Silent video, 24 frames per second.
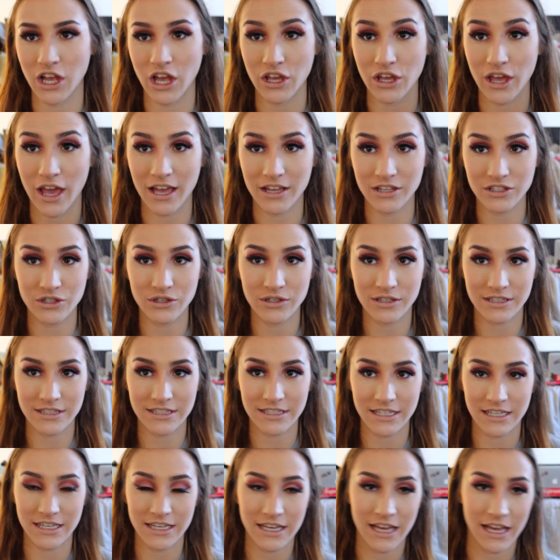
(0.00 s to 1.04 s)
As you can
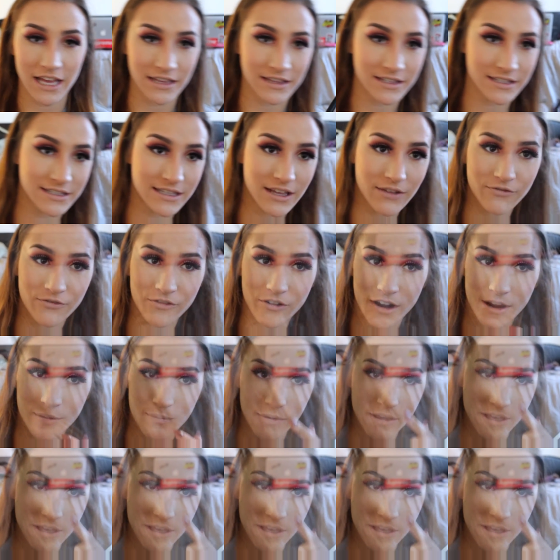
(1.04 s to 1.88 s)
see, it's different